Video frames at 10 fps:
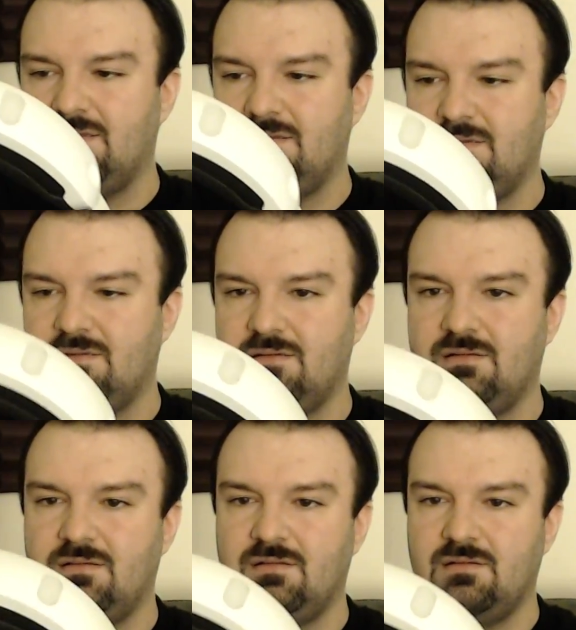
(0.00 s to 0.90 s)

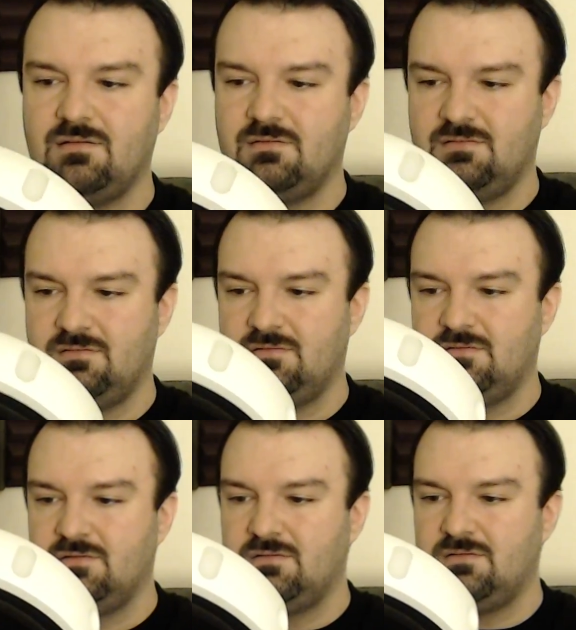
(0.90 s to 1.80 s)

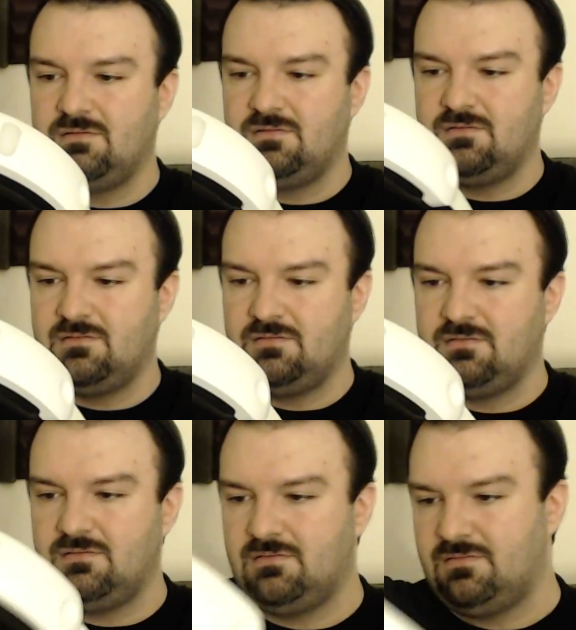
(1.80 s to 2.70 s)

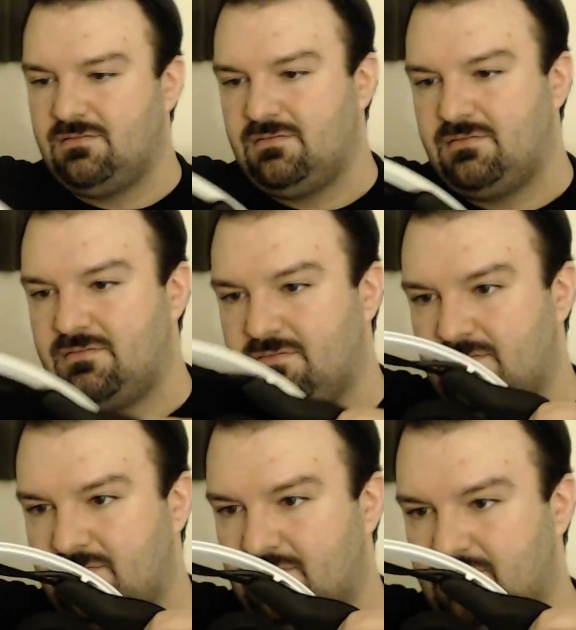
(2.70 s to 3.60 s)

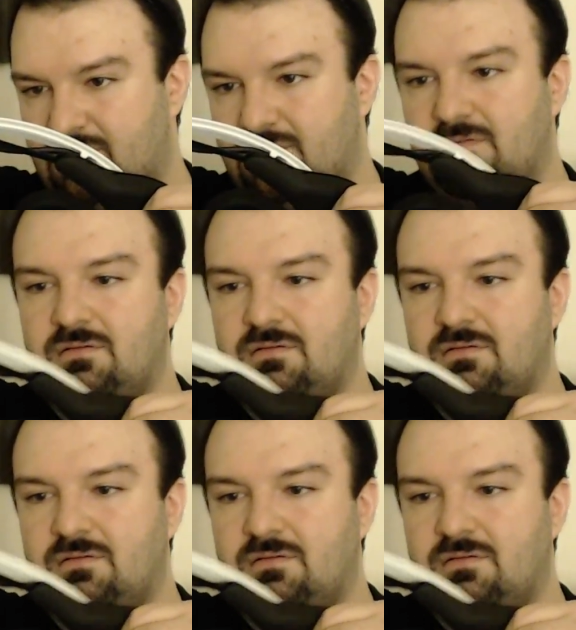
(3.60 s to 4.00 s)
No one is speaking in this clip.